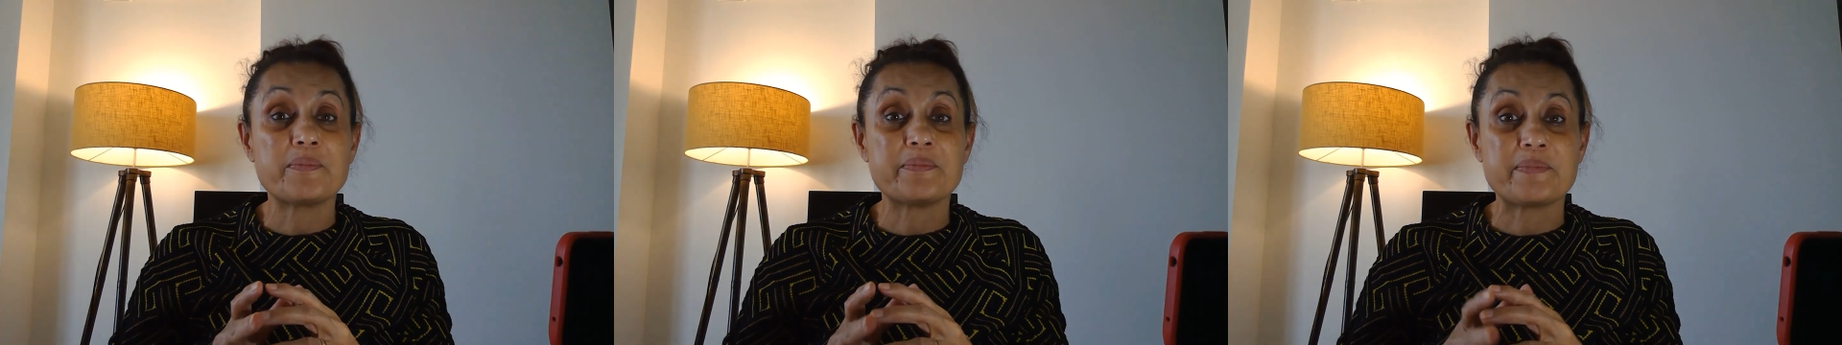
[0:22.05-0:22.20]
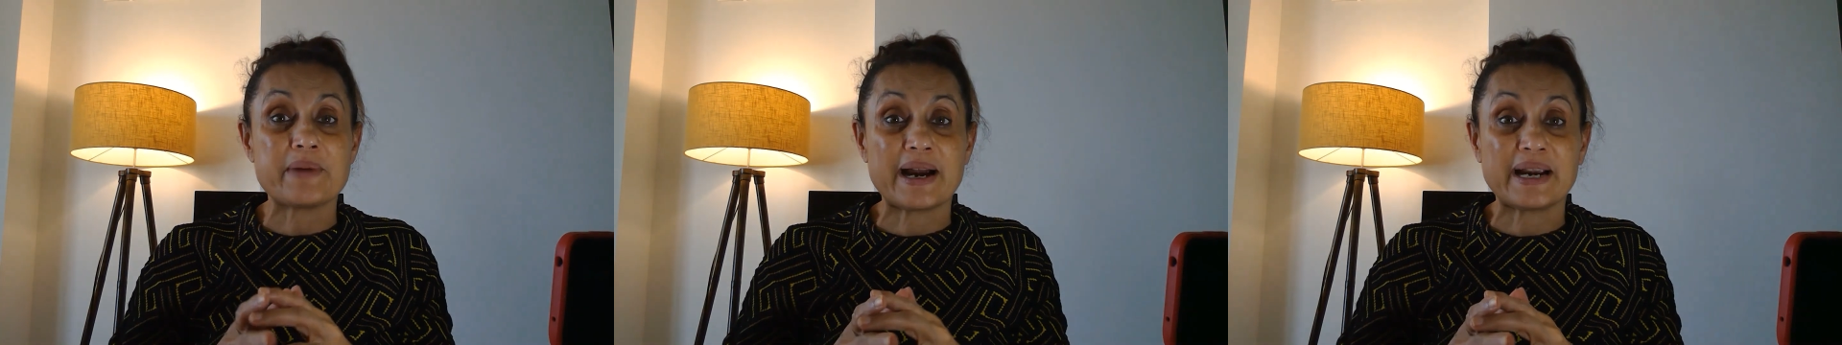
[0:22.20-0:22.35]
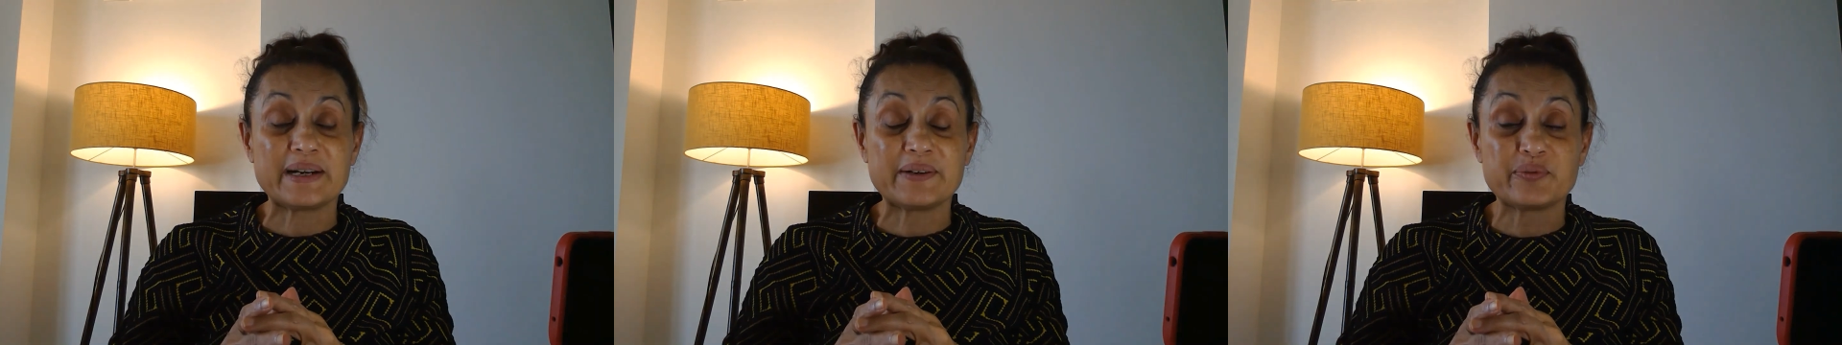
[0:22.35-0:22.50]

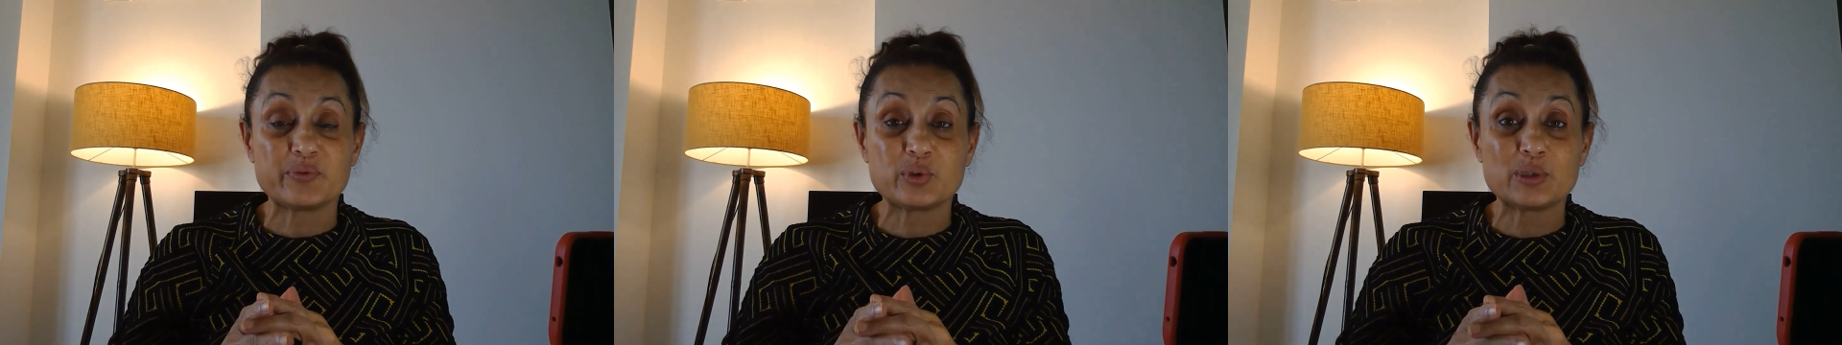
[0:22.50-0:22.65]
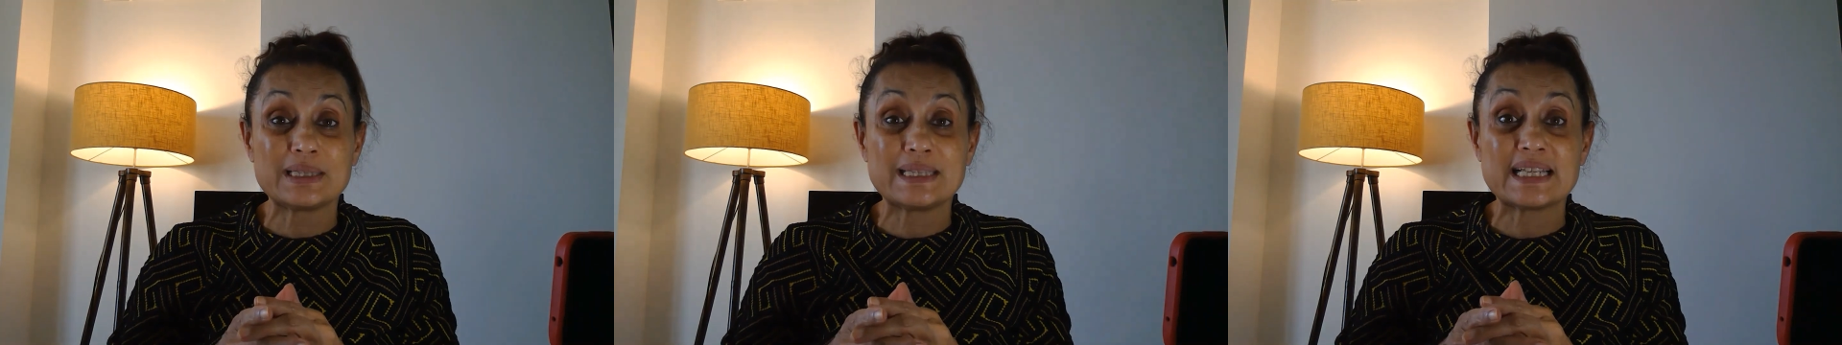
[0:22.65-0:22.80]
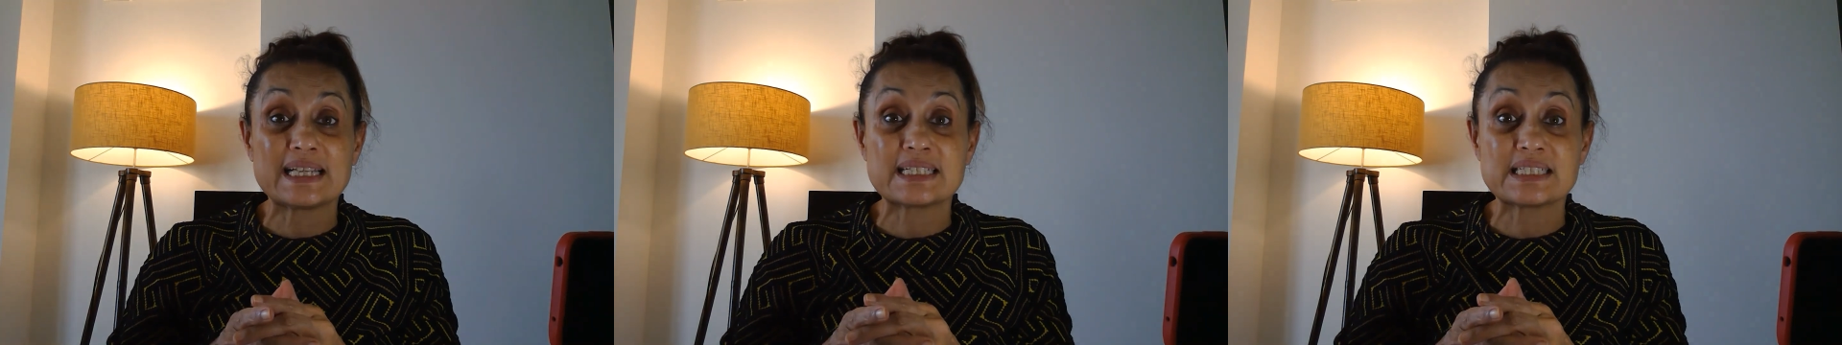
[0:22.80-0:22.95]

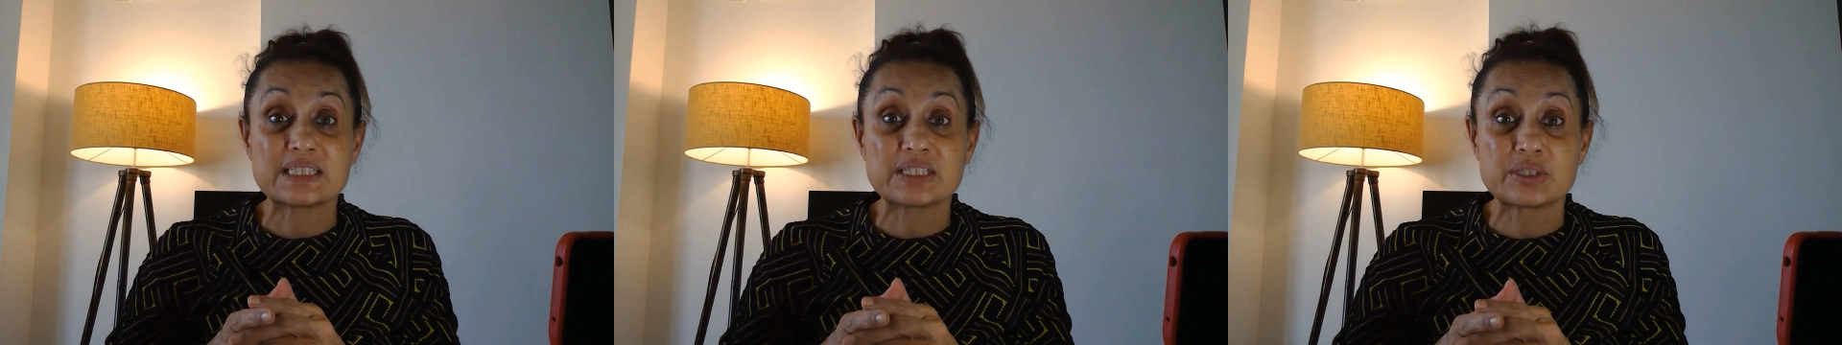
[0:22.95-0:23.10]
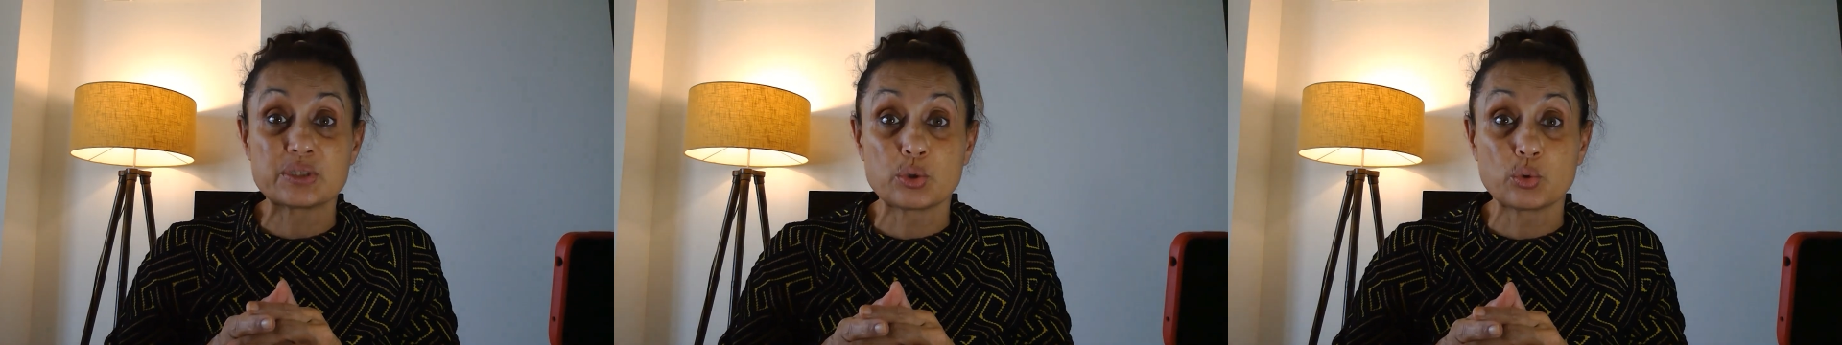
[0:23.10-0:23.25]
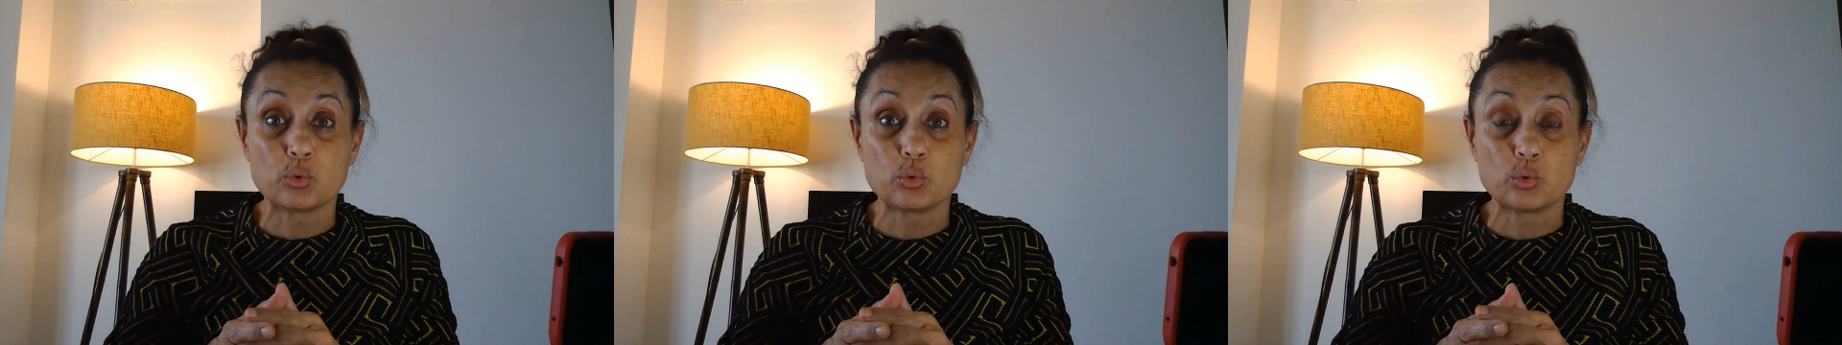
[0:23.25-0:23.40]
mindfulness
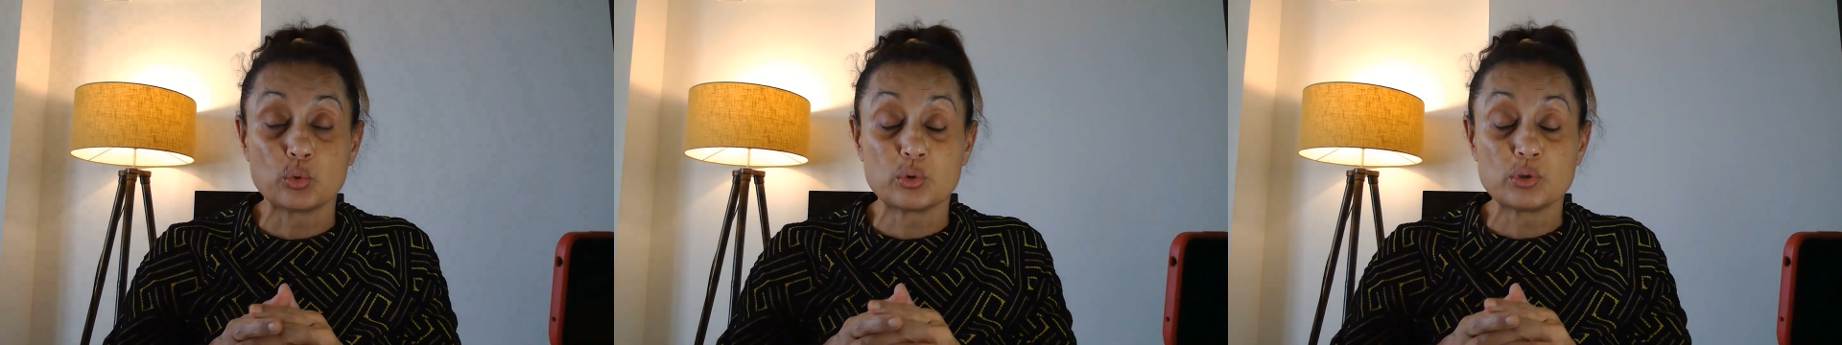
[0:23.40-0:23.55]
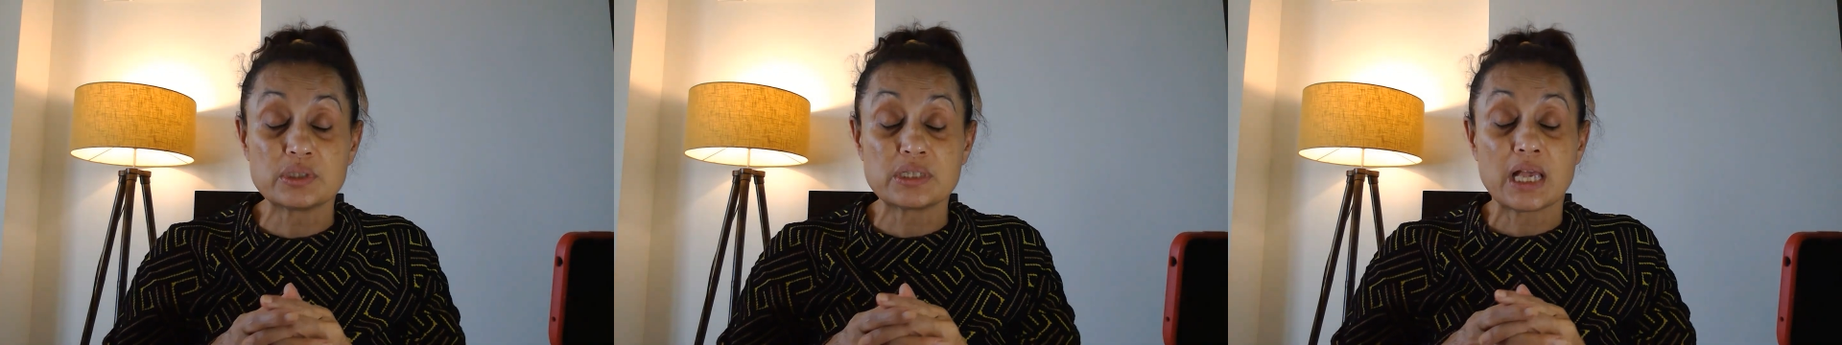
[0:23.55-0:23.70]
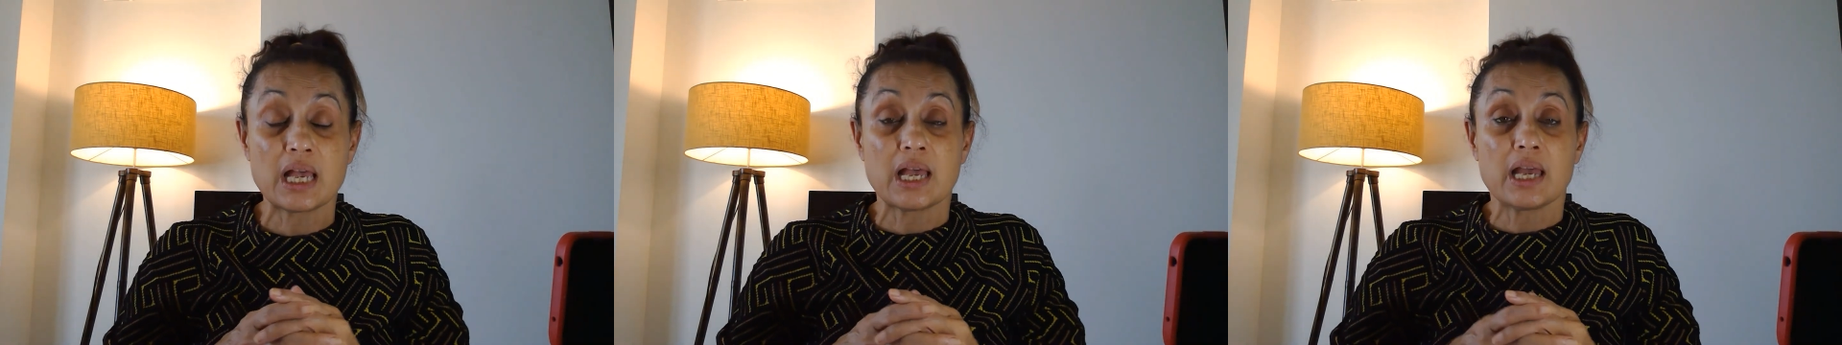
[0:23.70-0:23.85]

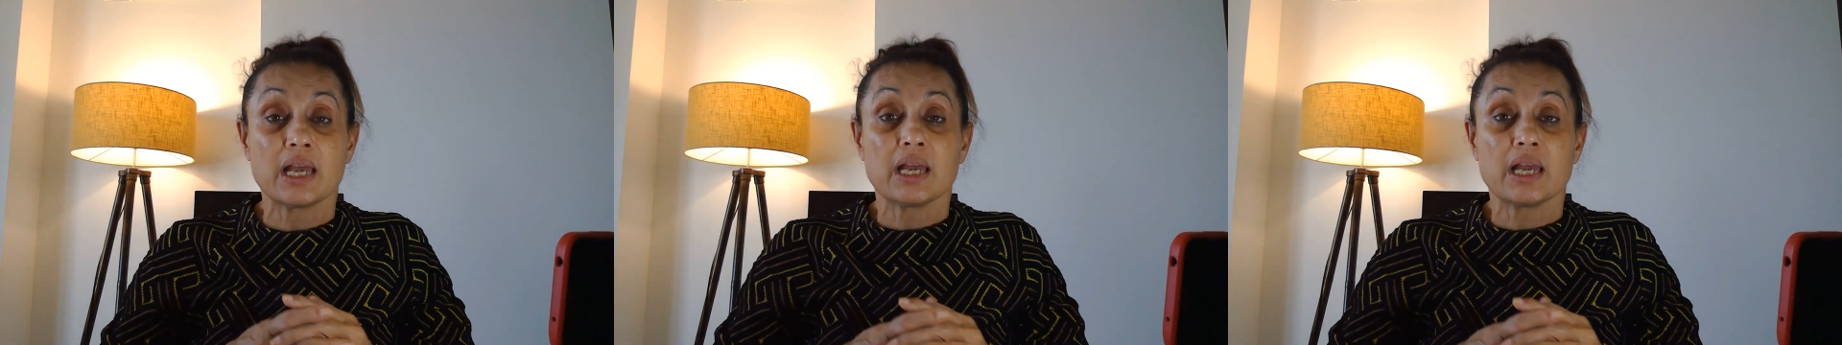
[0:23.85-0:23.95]
tools